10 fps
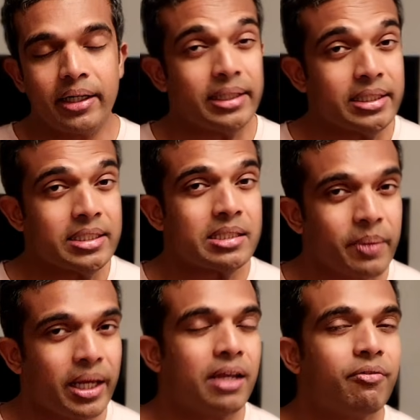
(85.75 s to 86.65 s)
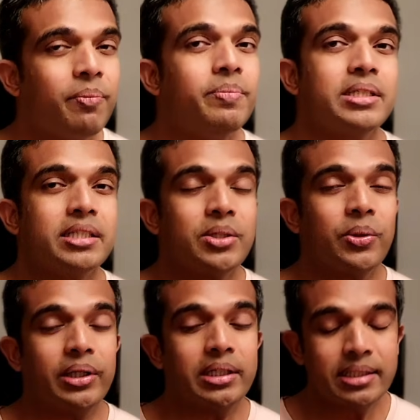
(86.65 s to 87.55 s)
This is mainly for business
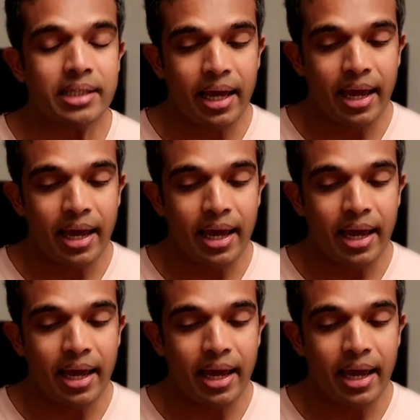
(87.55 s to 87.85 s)
owners.